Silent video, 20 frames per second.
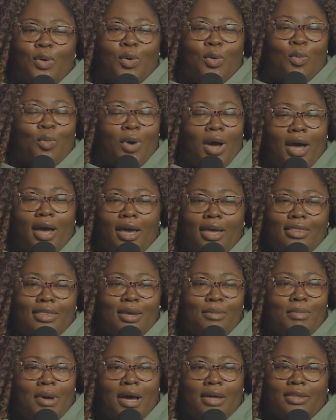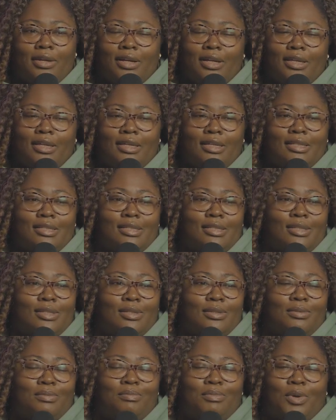why they bother
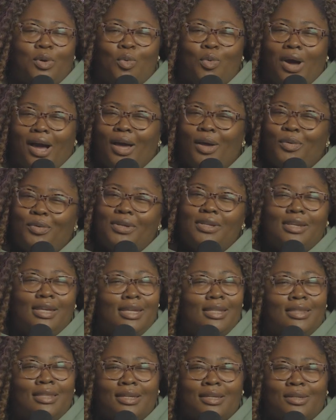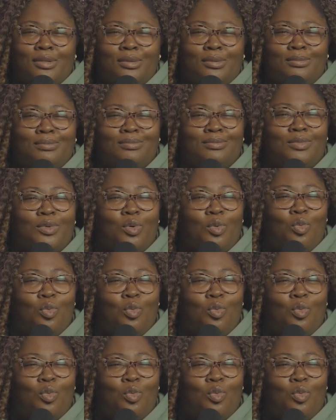us, but why we need them,